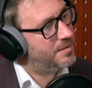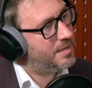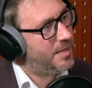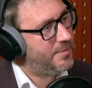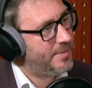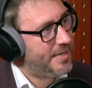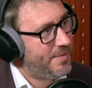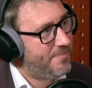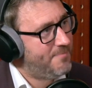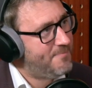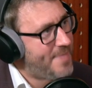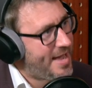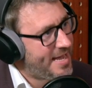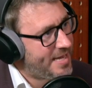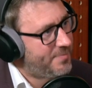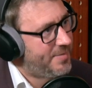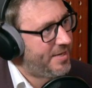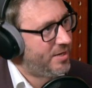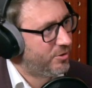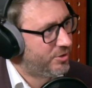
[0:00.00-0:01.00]
I mean, it
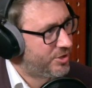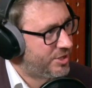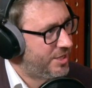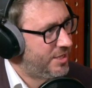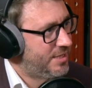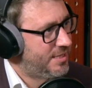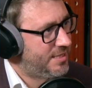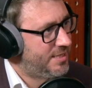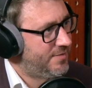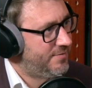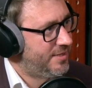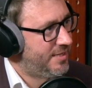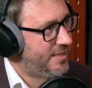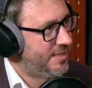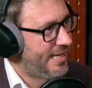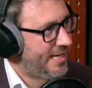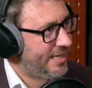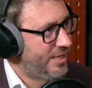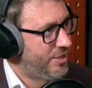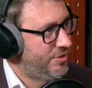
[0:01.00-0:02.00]
may be alternatively
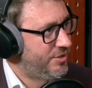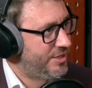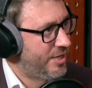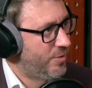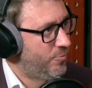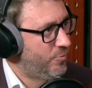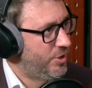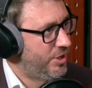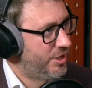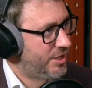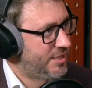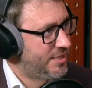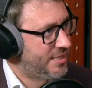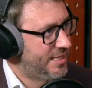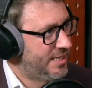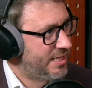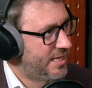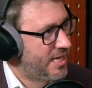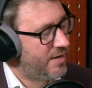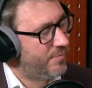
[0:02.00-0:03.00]
that they're using workers
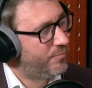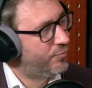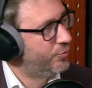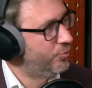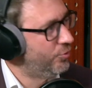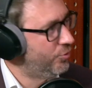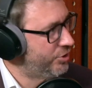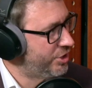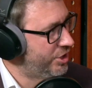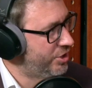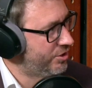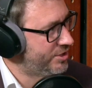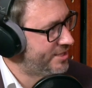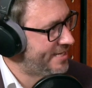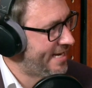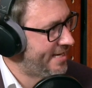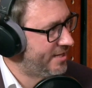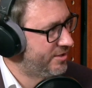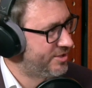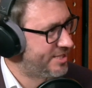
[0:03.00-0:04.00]
in the kind of broader
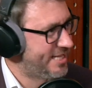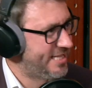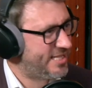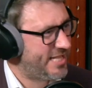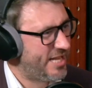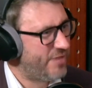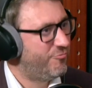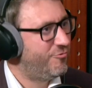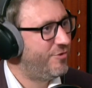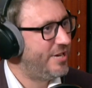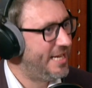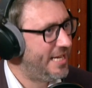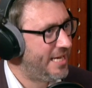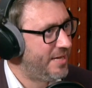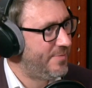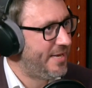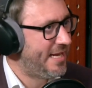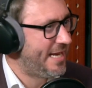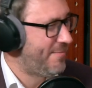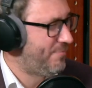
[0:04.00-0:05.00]
non-technical sense. They really
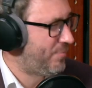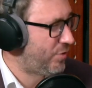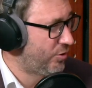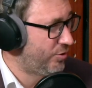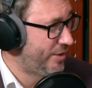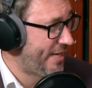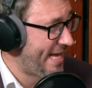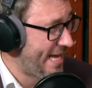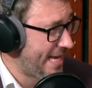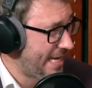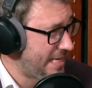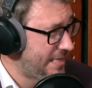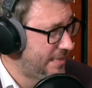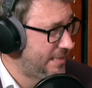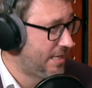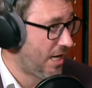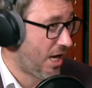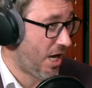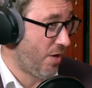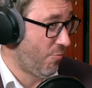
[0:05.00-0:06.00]
mean
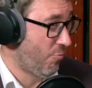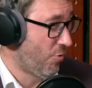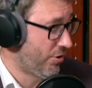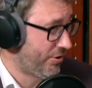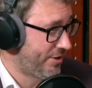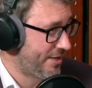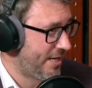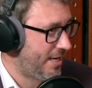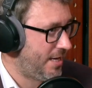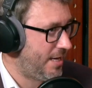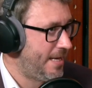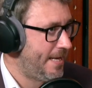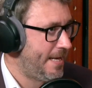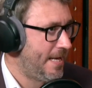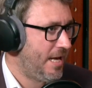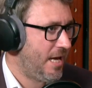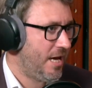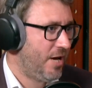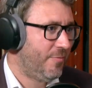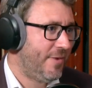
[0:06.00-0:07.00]
employees, I wonder.
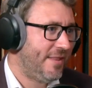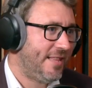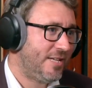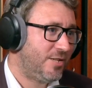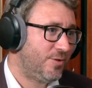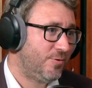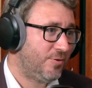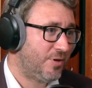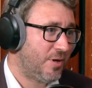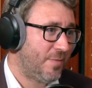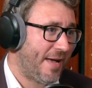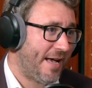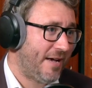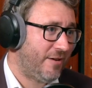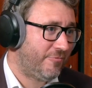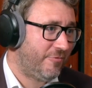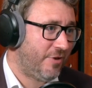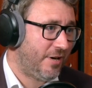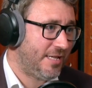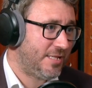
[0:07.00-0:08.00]
And when they talk
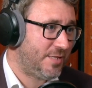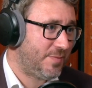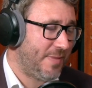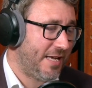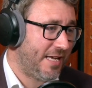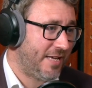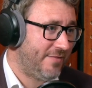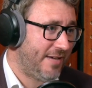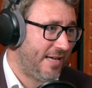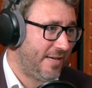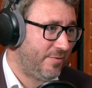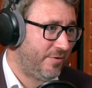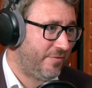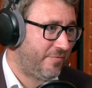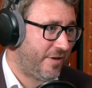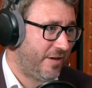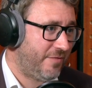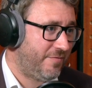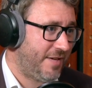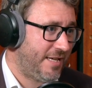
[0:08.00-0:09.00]
about rights being available
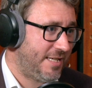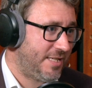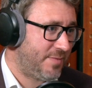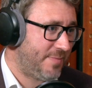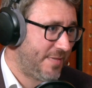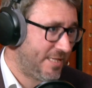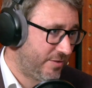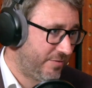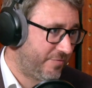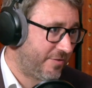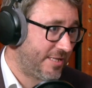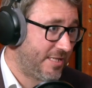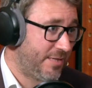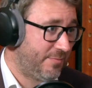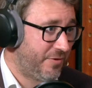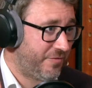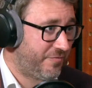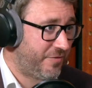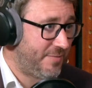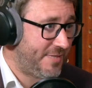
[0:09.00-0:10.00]
for unfair dismissal, for
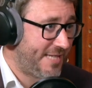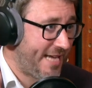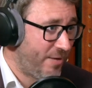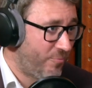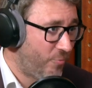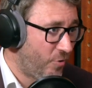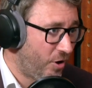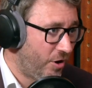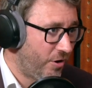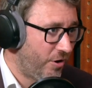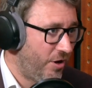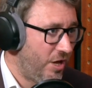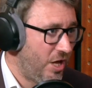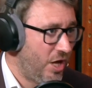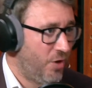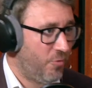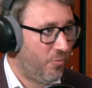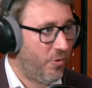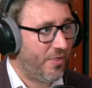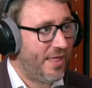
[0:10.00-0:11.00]
example, from day one,
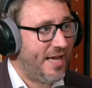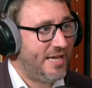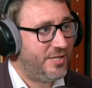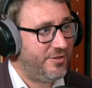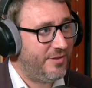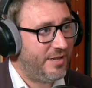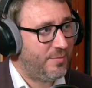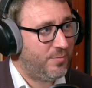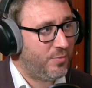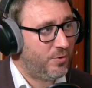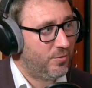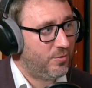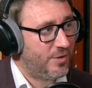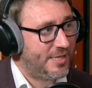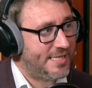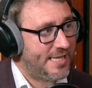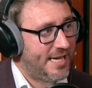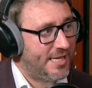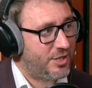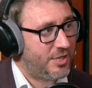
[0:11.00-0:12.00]
what they're doing, Paul,
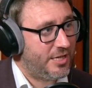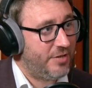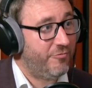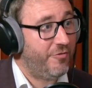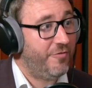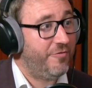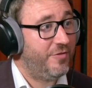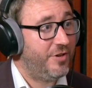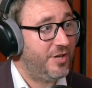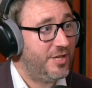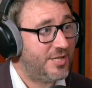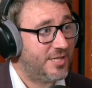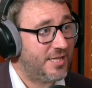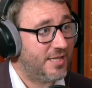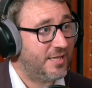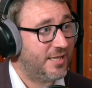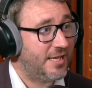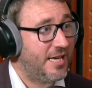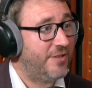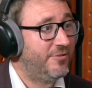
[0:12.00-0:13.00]
is actually
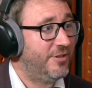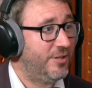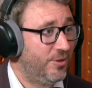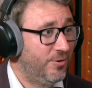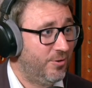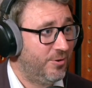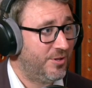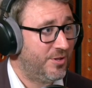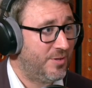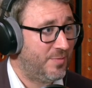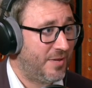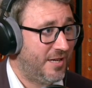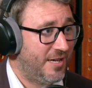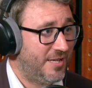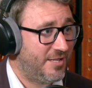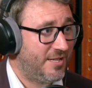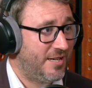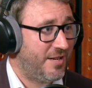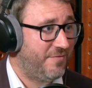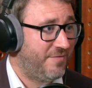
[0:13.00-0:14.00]
reversing the current law that
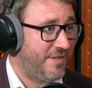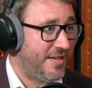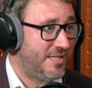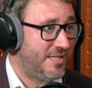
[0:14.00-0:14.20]
applies on unfair